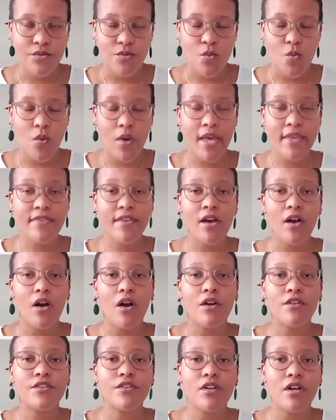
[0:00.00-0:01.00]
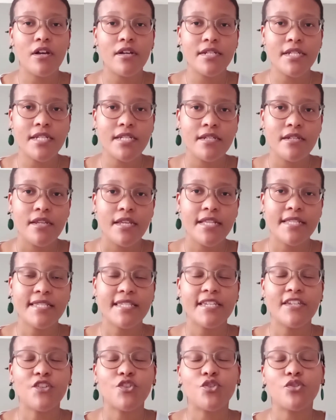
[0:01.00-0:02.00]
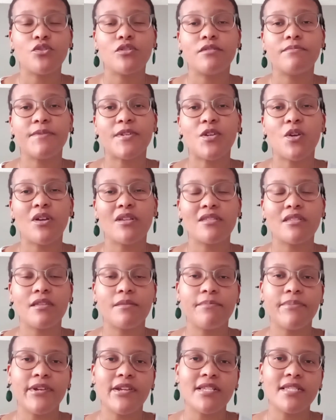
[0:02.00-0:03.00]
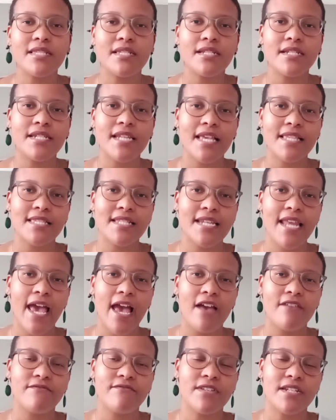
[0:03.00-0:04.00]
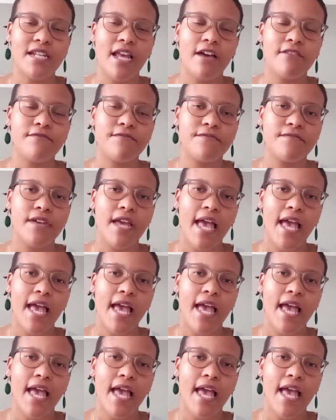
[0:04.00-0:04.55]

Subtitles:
whether or not it's issued because the person doesn't have enough